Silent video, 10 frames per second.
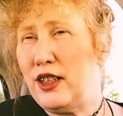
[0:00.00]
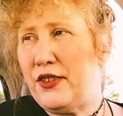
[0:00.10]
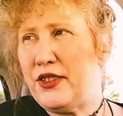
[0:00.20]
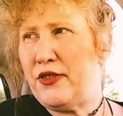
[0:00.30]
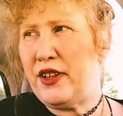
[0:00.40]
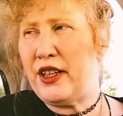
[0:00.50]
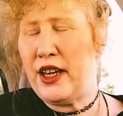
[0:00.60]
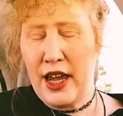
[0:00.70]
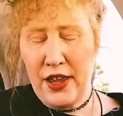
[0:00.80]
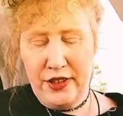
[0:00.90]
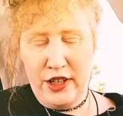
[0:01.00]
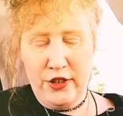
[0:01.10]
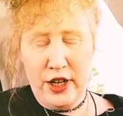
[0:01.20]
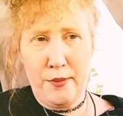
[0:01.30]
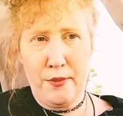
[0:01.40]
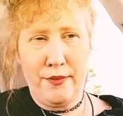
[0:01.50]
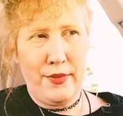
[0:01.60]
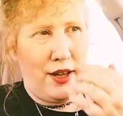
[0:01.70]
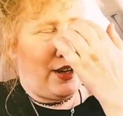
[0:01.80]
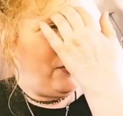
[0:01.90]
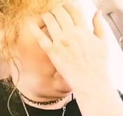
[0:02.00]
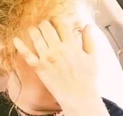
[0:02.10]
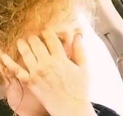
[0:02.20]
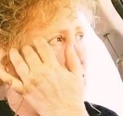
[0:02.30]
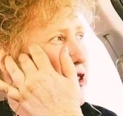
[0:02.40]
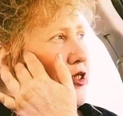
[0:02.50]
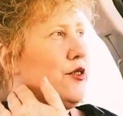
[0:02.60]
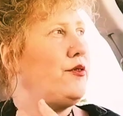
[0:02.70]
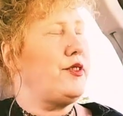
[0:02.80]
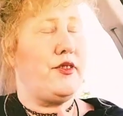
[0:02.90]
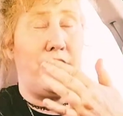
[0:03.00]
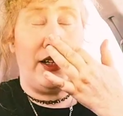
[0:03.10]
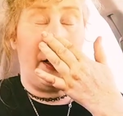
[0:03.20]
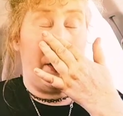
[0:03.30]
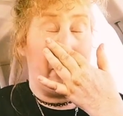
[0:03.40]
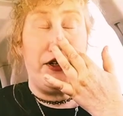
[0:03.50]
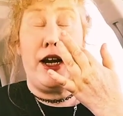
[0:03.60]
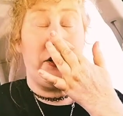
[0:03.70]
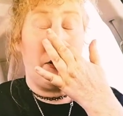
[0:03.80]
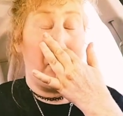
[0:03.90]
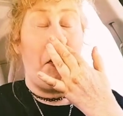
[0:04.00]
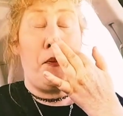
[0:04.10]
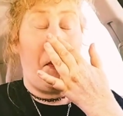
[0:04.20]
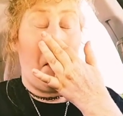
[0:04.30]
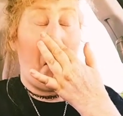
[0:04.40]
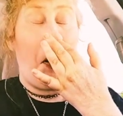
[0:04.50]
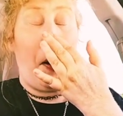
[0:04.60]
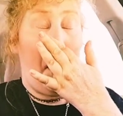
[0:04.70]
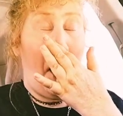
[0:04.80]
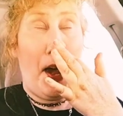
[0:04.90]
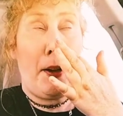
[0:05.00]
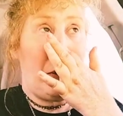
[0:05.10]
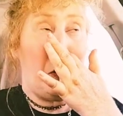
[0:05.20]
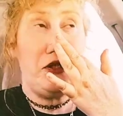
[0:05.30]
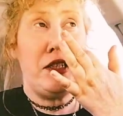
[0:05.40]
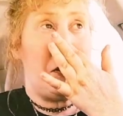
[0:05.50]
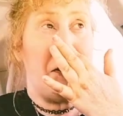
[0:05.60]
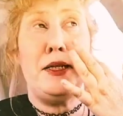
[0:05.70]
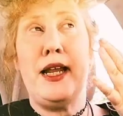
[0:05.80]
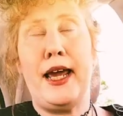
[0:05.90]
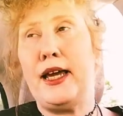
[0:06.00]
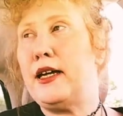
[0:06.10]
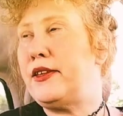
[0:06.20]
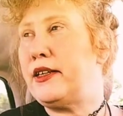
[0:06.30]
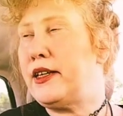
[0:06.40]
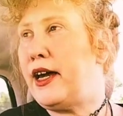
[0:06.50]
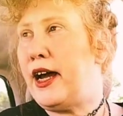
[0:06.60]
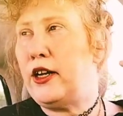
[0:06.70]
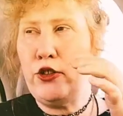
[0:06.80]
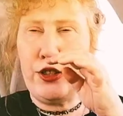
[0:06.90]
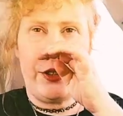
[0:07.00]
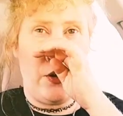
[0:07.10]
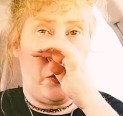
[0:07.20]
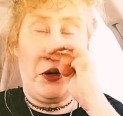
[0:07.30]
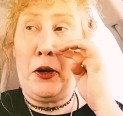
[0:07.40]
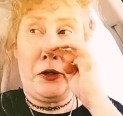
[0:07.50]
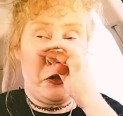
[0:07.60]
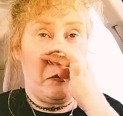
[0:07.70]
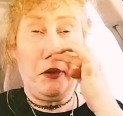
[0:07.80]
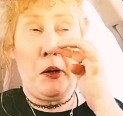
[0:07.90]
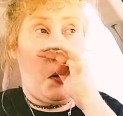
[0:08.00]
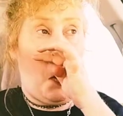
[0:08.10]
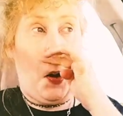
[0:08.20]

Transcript: let's see if I can get Anthony to try them after a while also, so I can get his reaction. My nose is itching today. I think I got allergies going on or something.